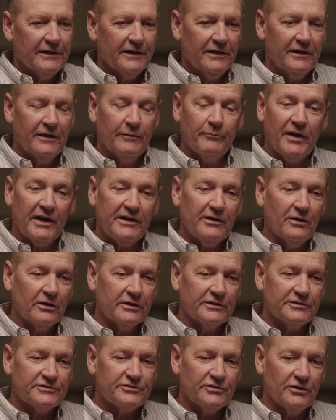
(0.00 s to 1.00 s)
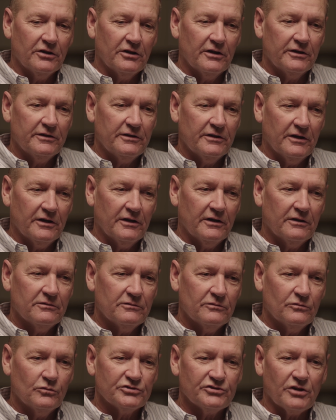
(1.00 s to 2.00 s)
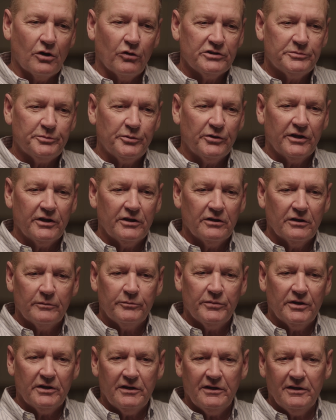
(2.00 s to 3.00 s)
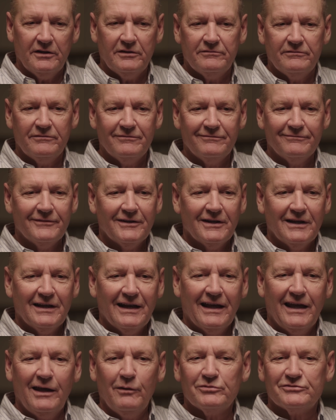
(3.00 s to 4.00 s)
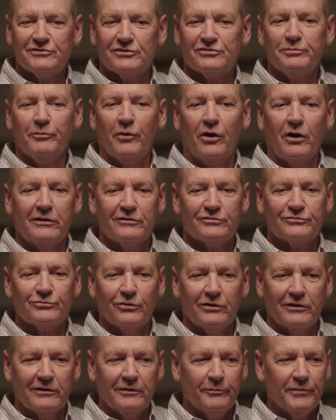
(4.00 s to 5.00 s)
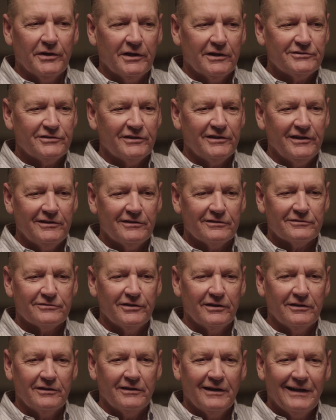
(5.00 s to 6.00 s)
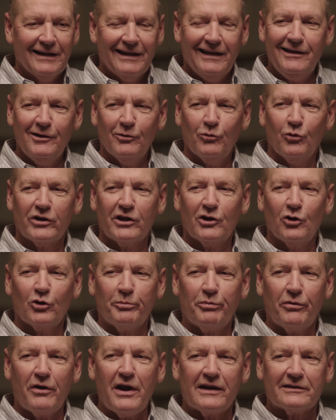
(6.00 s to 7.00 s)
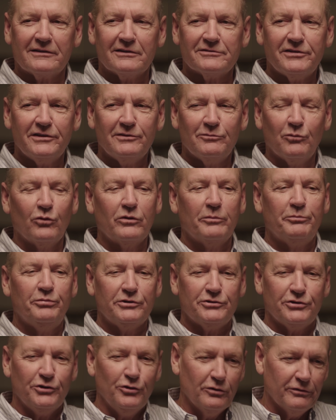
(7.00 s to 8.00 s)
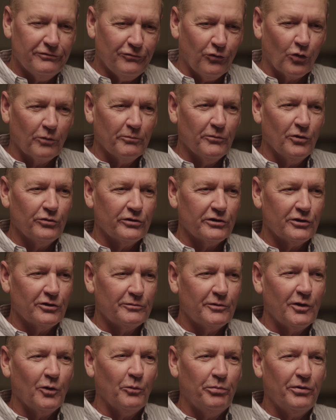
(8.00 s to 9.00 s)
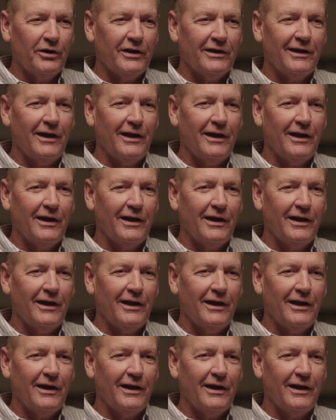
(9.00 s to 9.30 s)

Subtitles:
And then my youngest son was always pretty good, but he was the smartest one of the bunch, and he didn't want to go to practice. He wanted to put the uniform on and go play